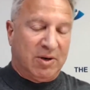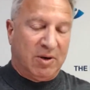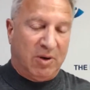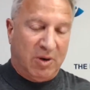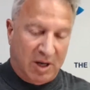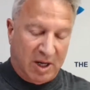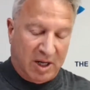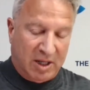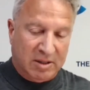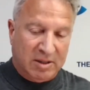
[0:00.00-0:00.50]

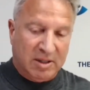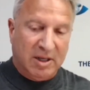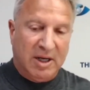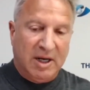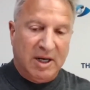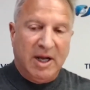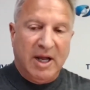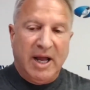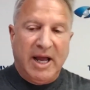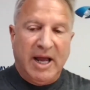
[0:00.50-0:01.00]
all,
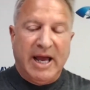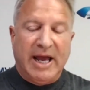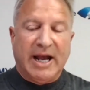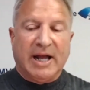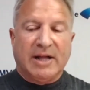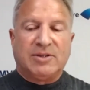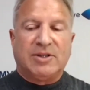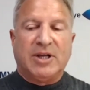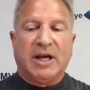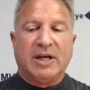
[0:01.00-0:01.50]
and
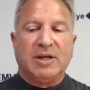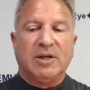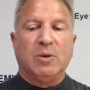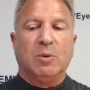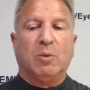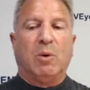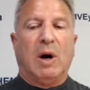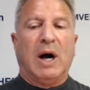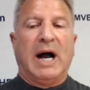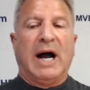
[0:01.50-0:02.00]
I'll tell you
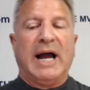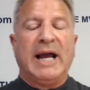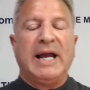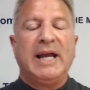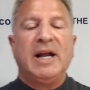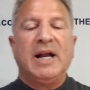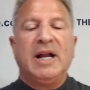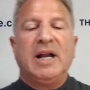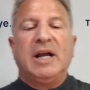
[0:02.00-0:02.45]
why.